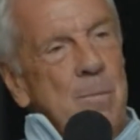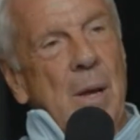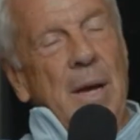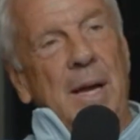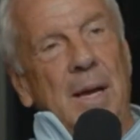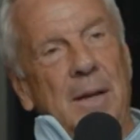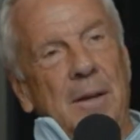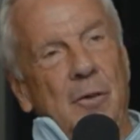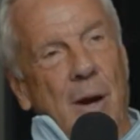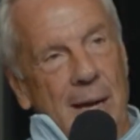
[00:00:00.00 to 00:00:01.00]

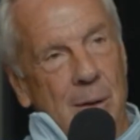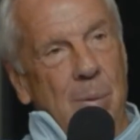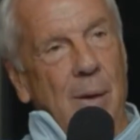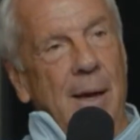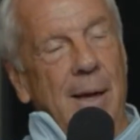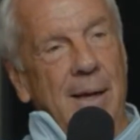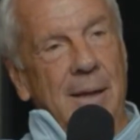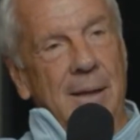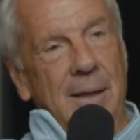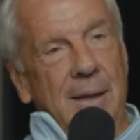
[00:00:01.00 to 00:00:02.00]
and tried to play
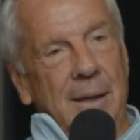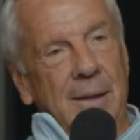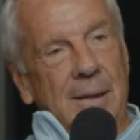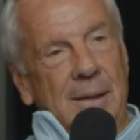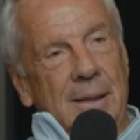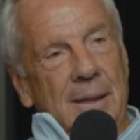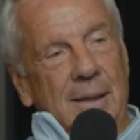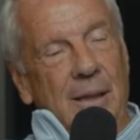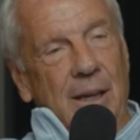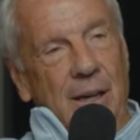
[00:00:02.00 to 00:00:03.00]
in the
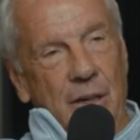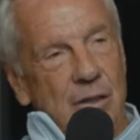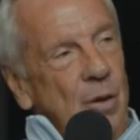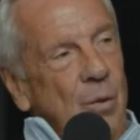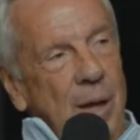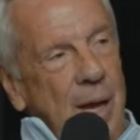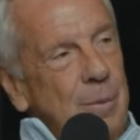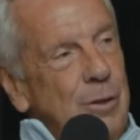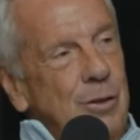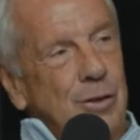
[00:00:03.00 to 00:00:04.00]
Arizona game,
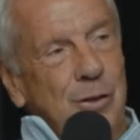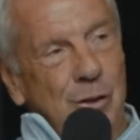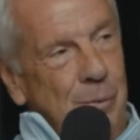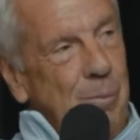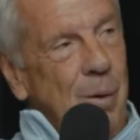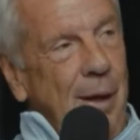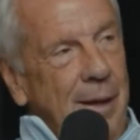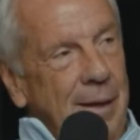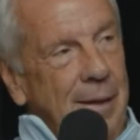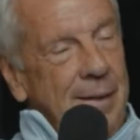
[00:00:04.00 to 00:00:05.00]
but just couldn't
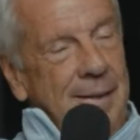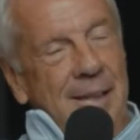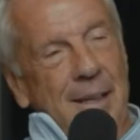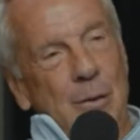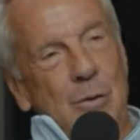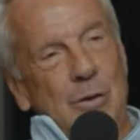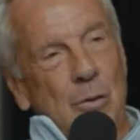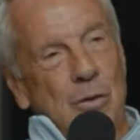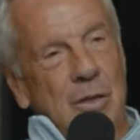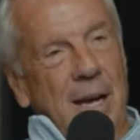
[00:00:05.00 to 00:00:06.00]
play. And it was
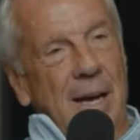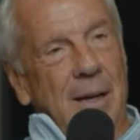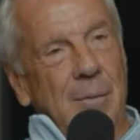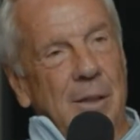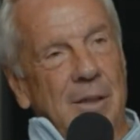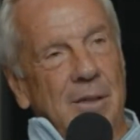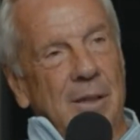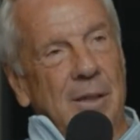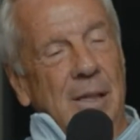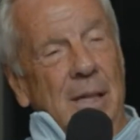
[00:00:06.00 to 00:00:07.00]
so sad. But
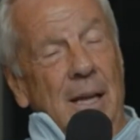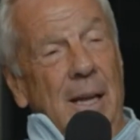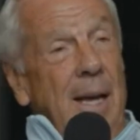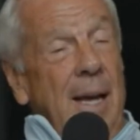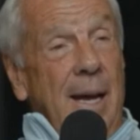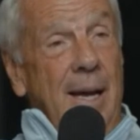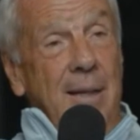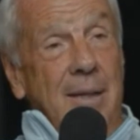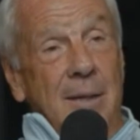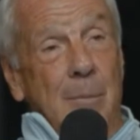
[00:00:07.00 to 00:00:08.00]
and they
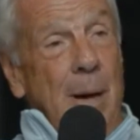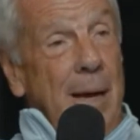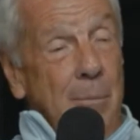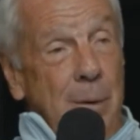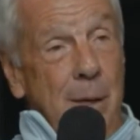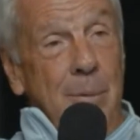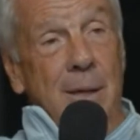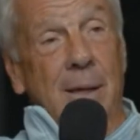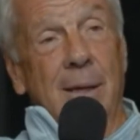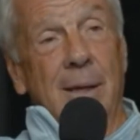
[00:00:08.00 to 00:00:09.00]
had Mike
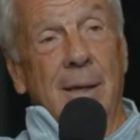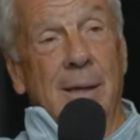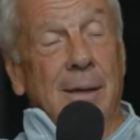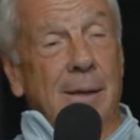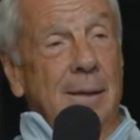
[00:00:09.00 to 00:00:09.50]
Bibby, and